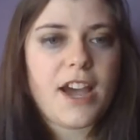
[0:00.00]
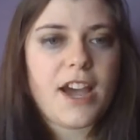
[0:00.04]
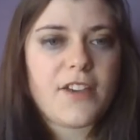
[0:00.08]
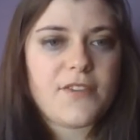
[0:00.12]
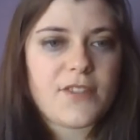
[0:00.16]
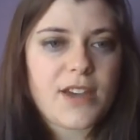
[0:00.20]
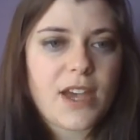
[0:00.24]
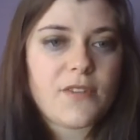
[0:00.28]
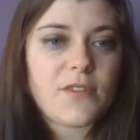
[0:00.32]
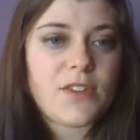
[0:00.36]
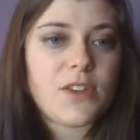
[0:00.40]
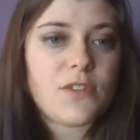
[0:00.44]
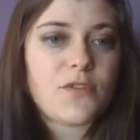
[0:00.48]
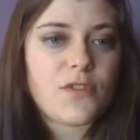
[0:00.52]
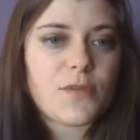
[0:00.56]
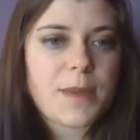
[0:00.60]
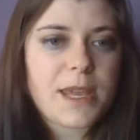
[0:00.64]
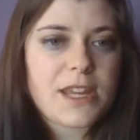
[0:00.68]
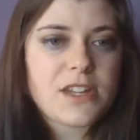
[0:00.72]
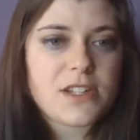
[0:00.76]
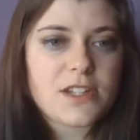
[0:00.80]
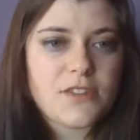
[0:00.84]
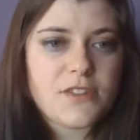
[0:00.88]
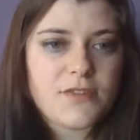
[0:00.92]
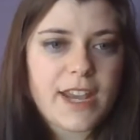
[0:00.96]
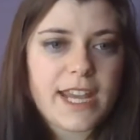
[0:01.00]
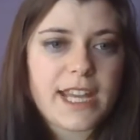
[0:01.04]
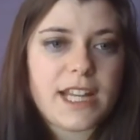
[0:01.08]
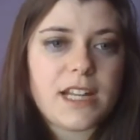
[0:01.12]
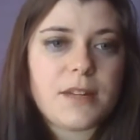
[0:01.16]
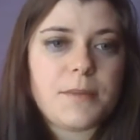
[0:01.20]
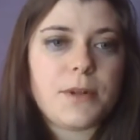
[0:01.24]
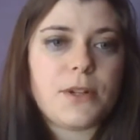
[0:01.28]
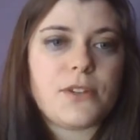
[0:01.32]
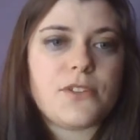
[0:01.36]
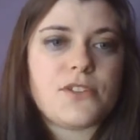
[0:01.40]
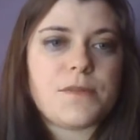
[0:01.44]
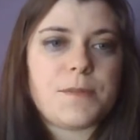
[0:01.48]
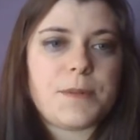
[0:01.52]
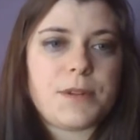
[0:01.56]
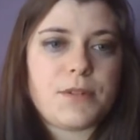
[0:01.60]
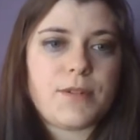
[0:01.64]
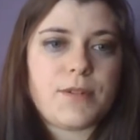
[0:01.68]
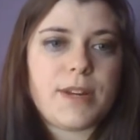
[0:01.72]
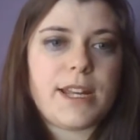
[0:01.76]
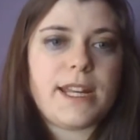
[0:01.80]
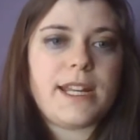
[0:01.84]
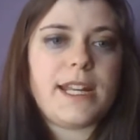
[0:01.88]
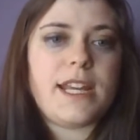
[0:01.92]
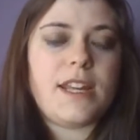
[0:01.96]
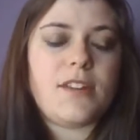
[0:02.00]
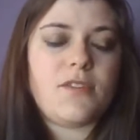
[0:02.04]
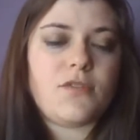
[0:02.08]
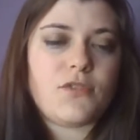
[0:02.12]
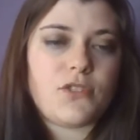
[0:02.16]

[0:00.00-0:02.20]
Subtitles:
I found the information available to be really